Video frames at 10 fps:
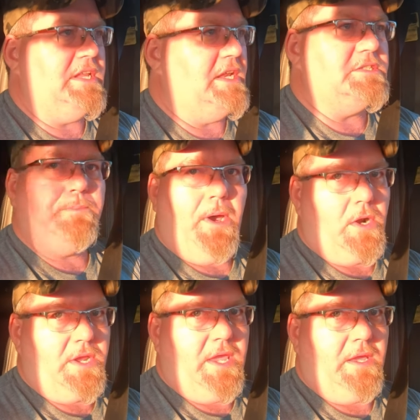it is
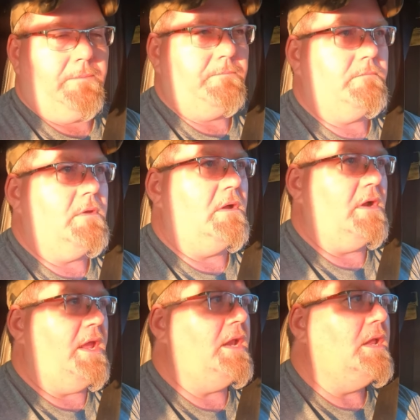parking. All
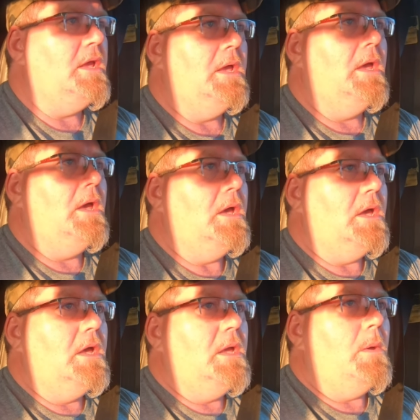right,
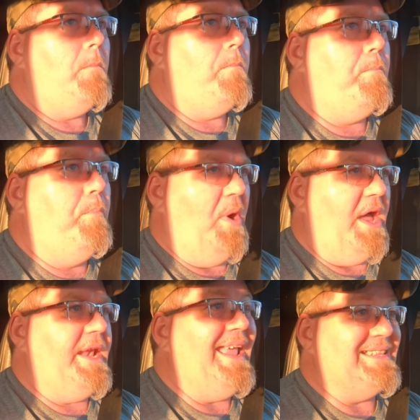
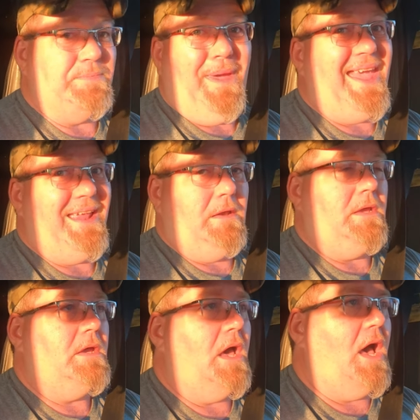but it's bad.
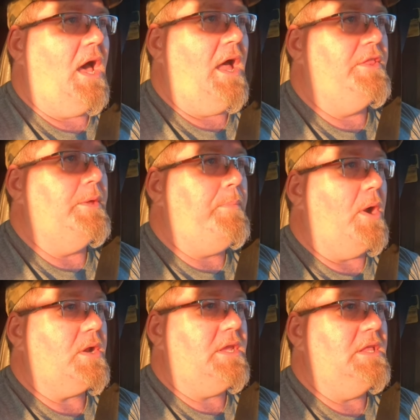Uh, the
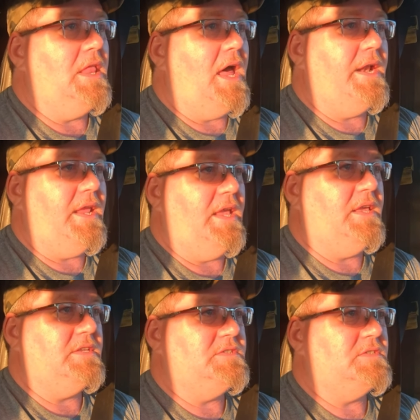parking lot
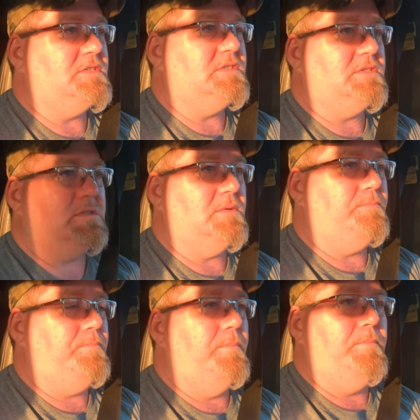is
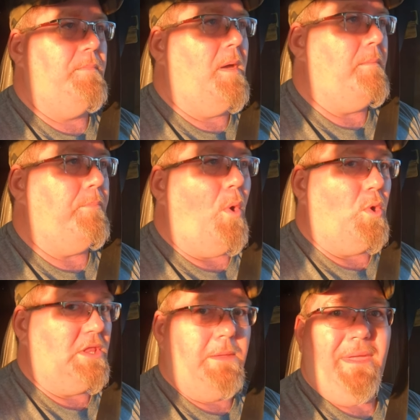
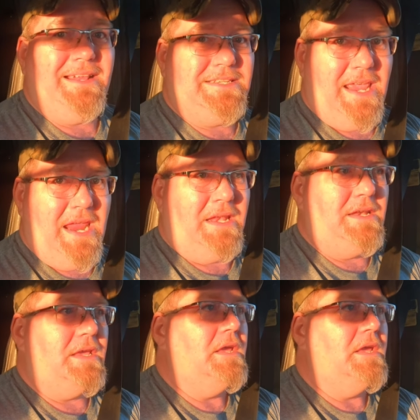poorly maintained.